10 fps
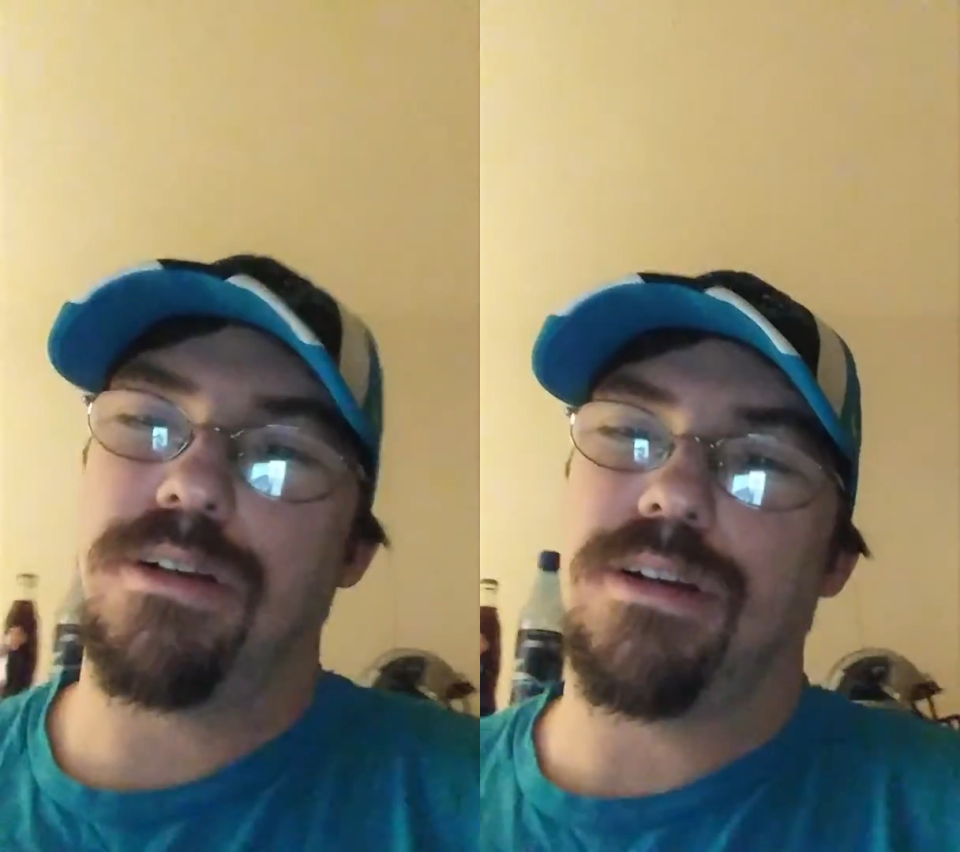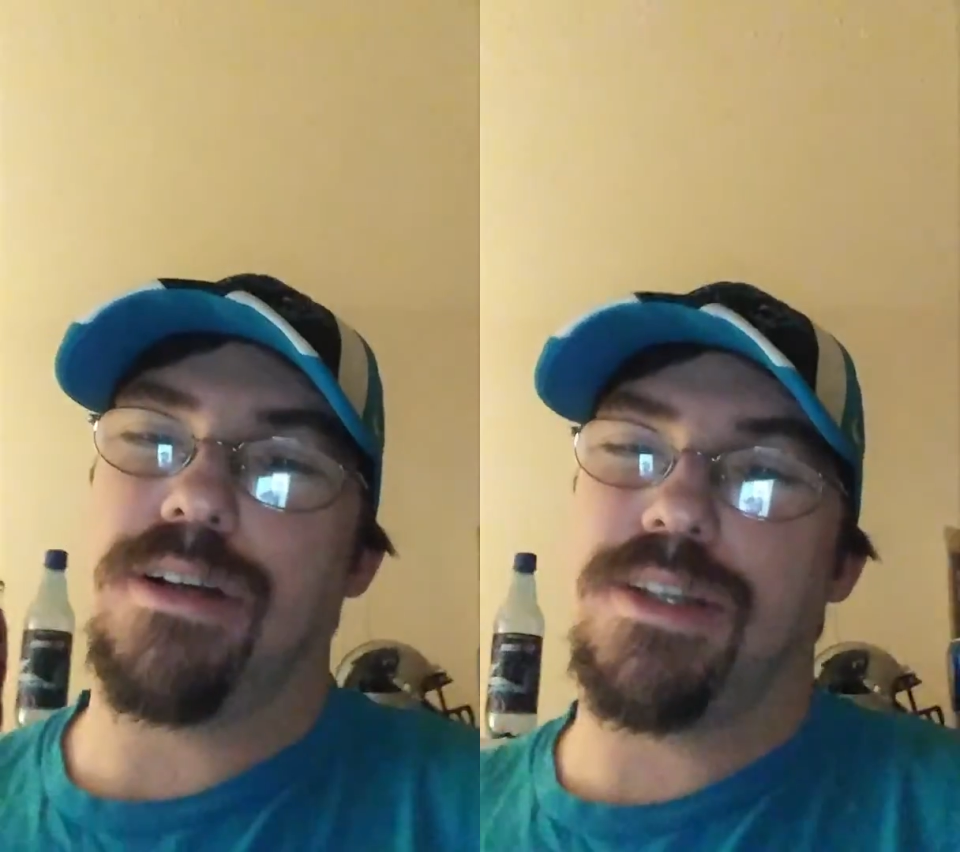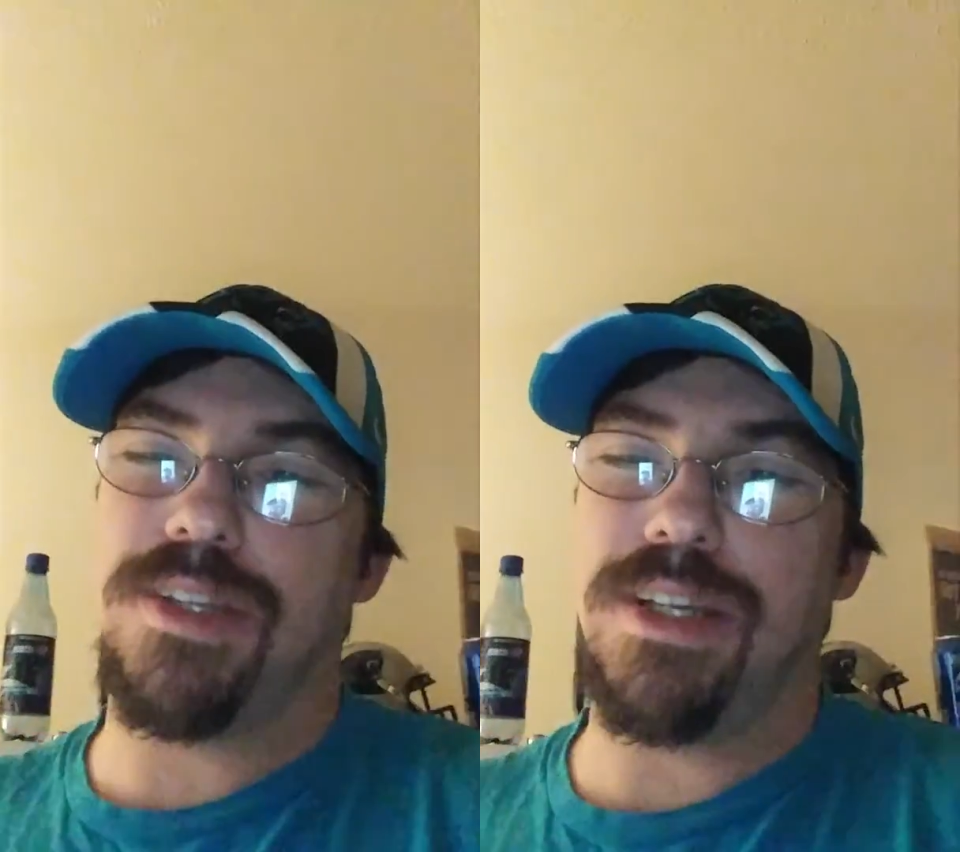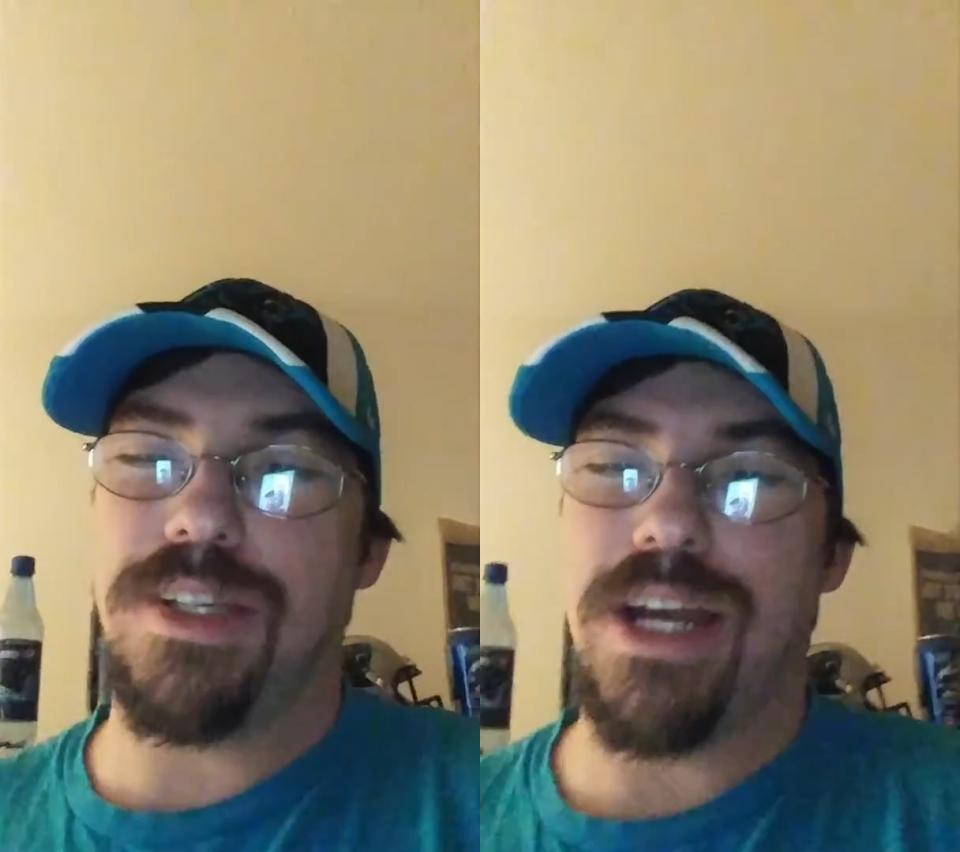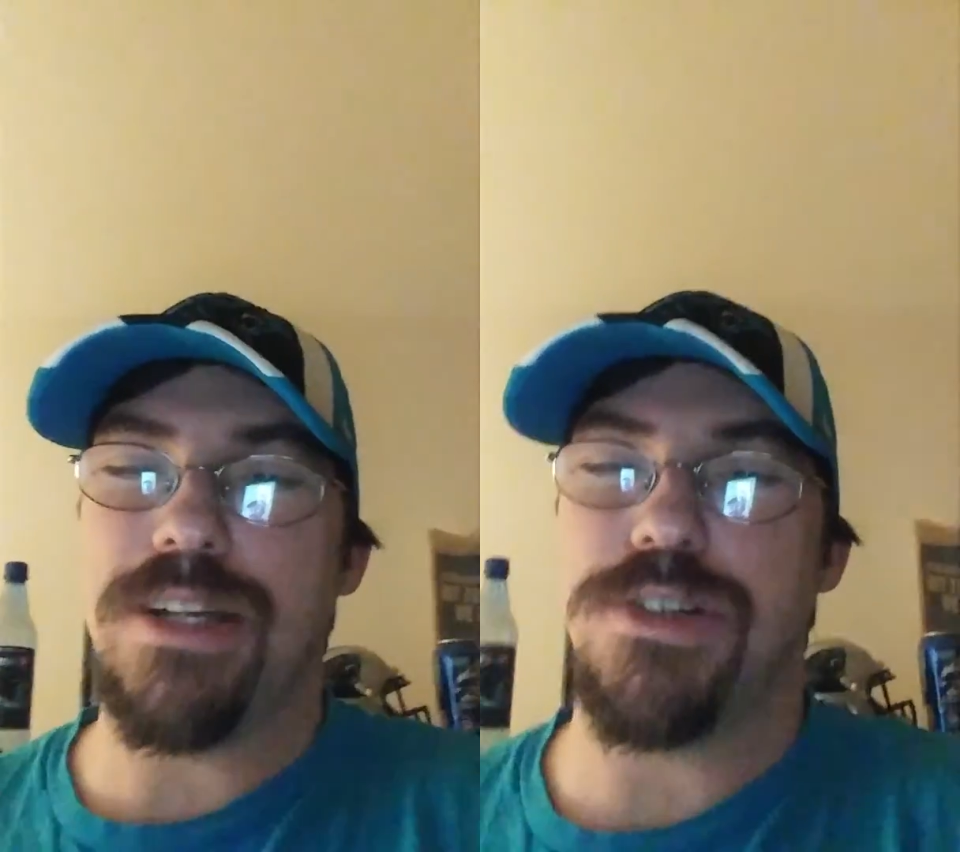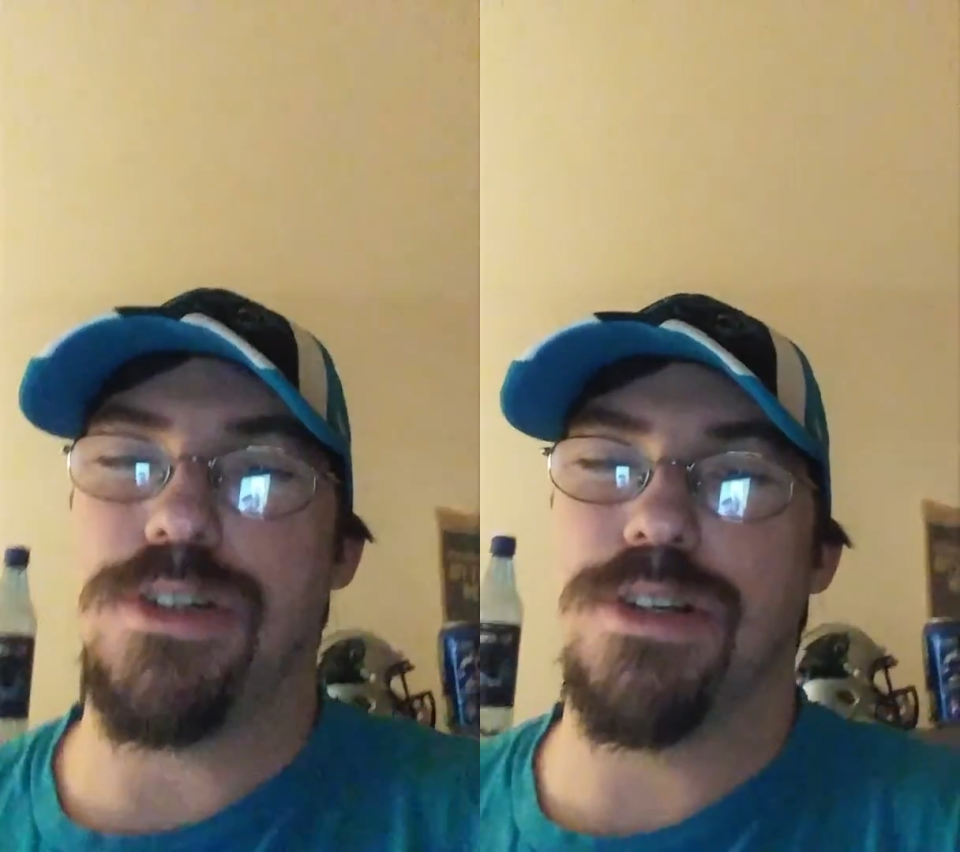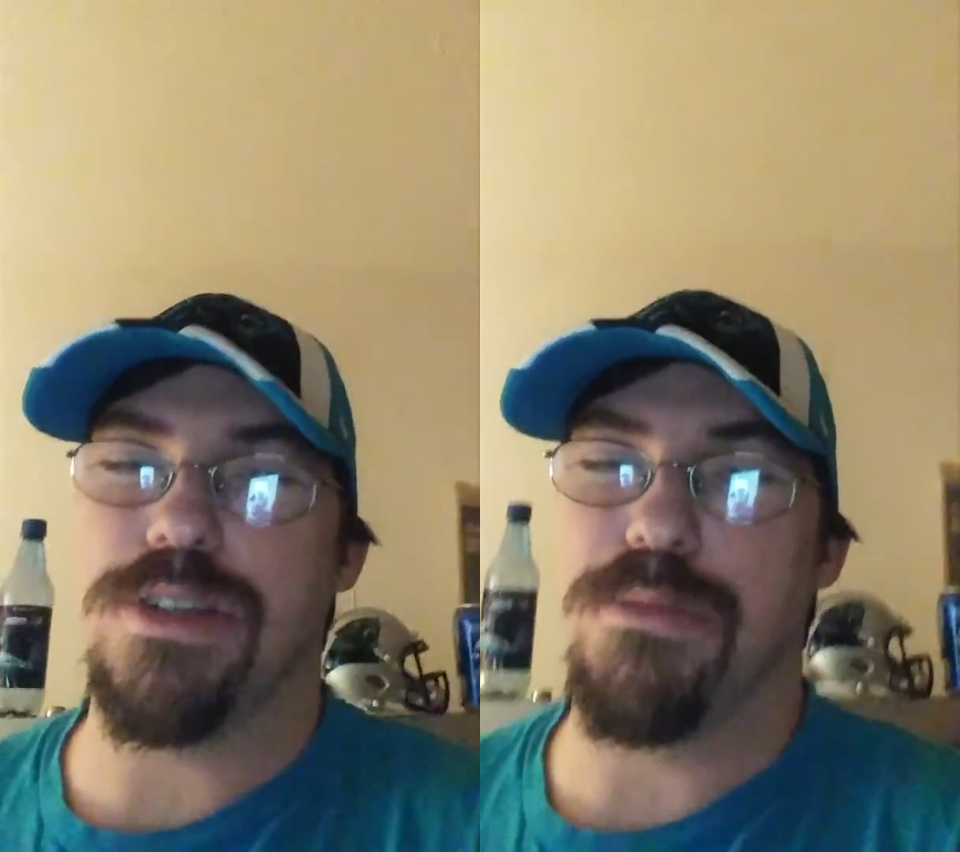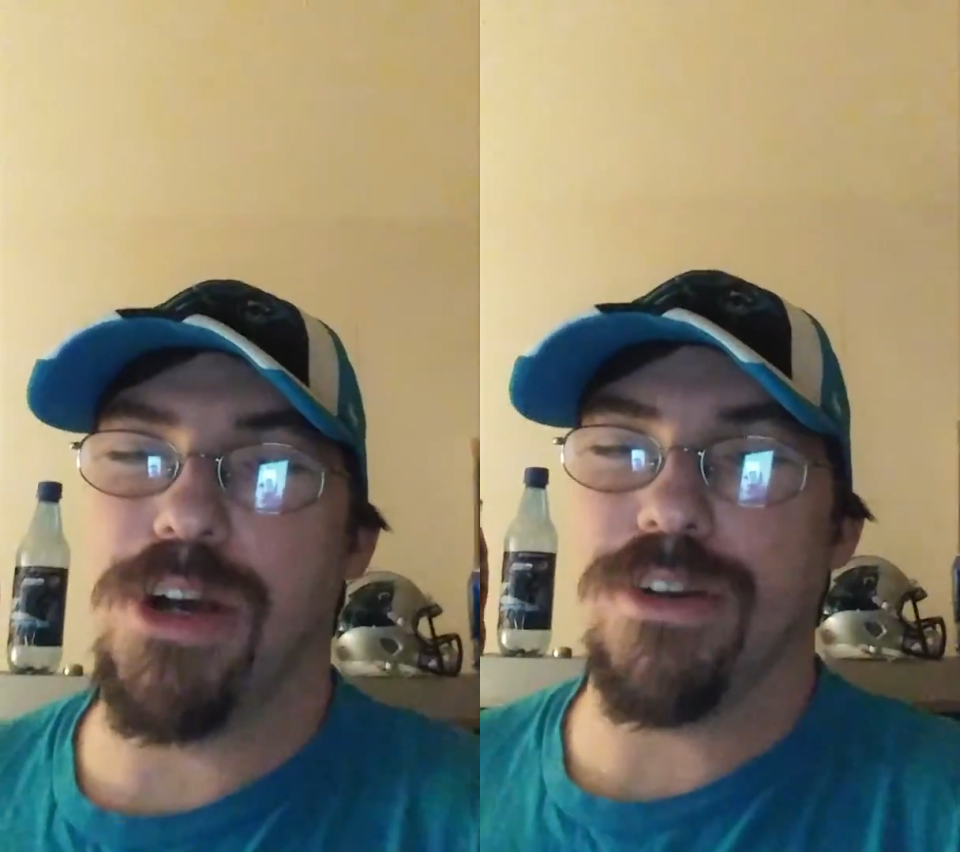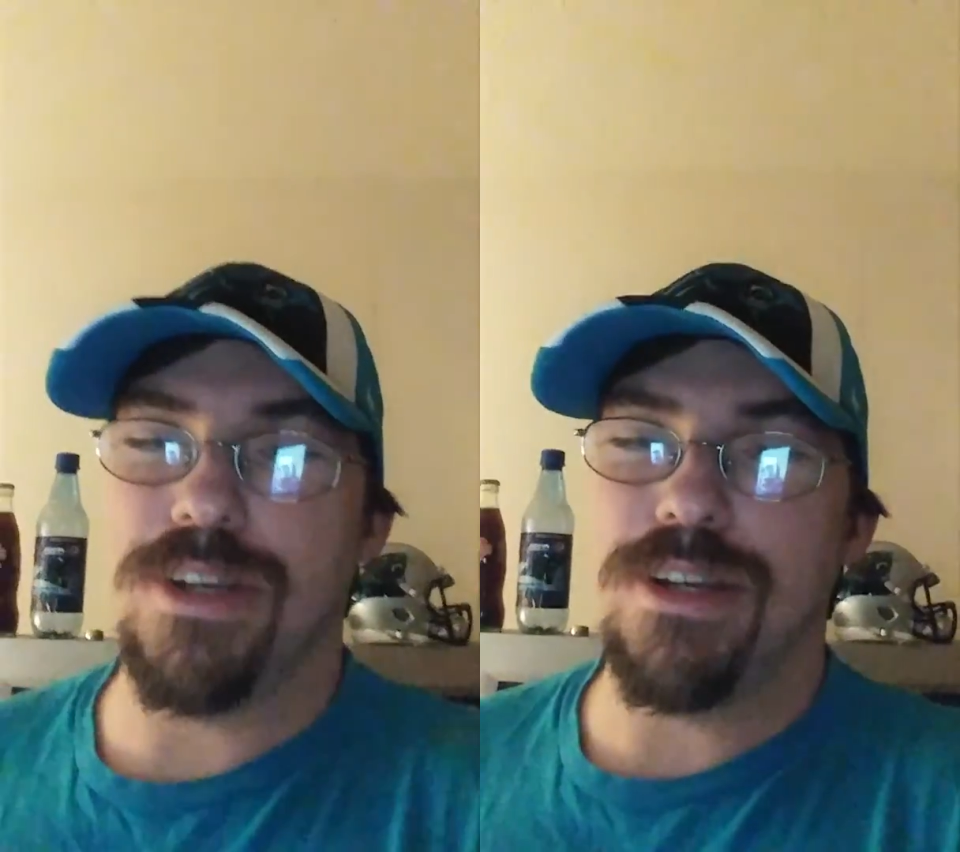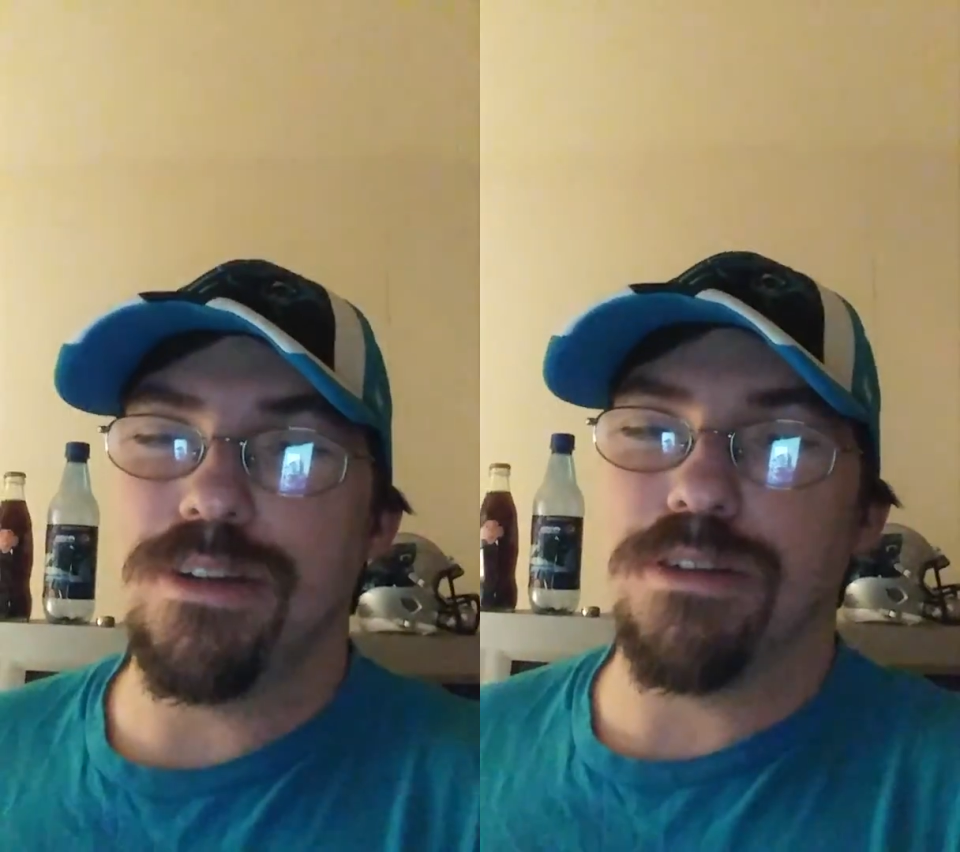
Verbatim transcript: I think that's just about it